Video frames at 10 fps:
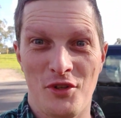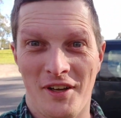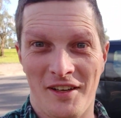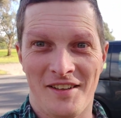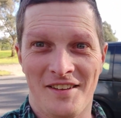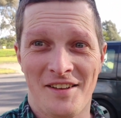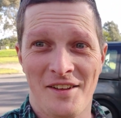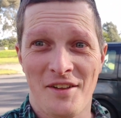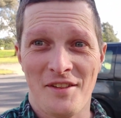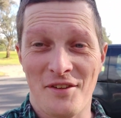Like,
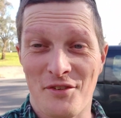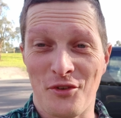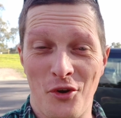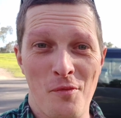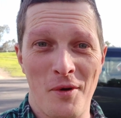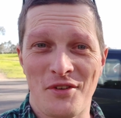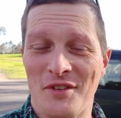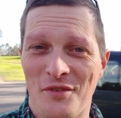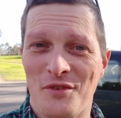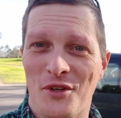there's so much
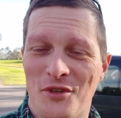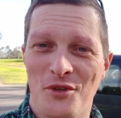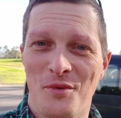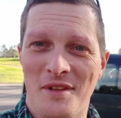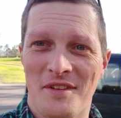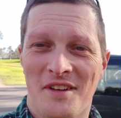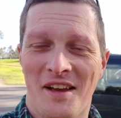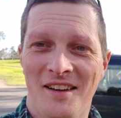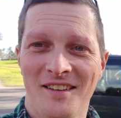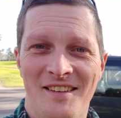stuff you can do with this
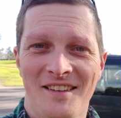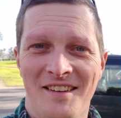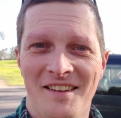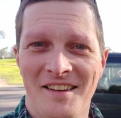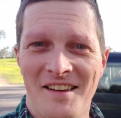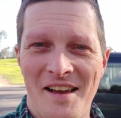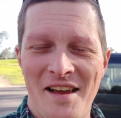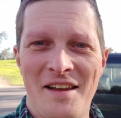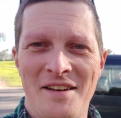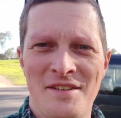car,
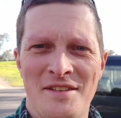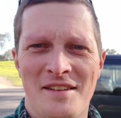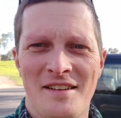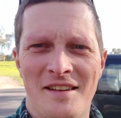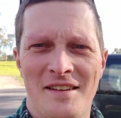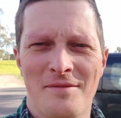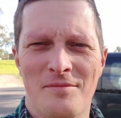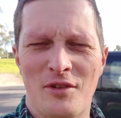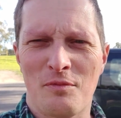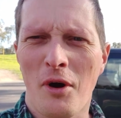and
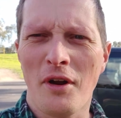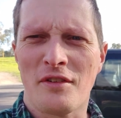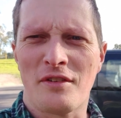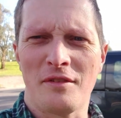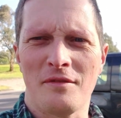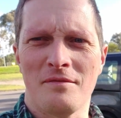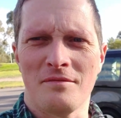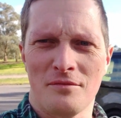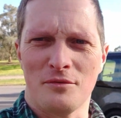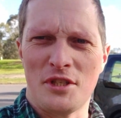despite its
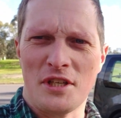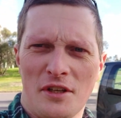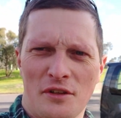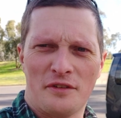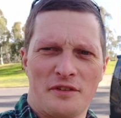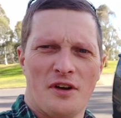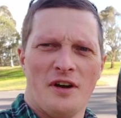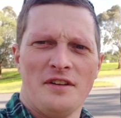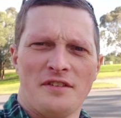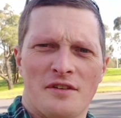ridiculous
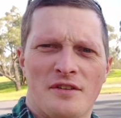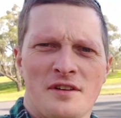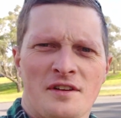size and